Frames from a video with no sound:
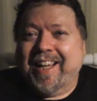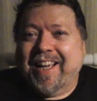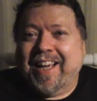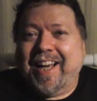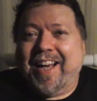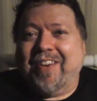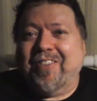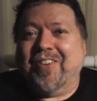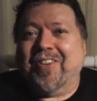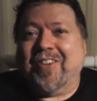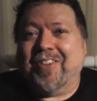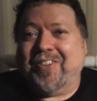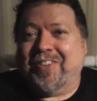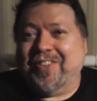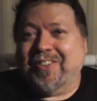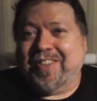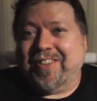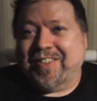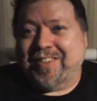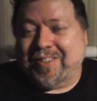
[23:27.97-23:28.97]
I want to do
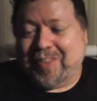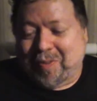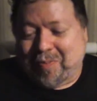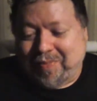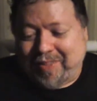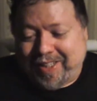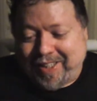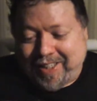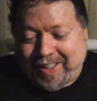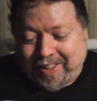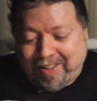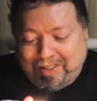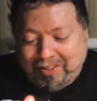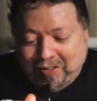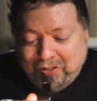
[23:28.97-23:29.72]
this someday.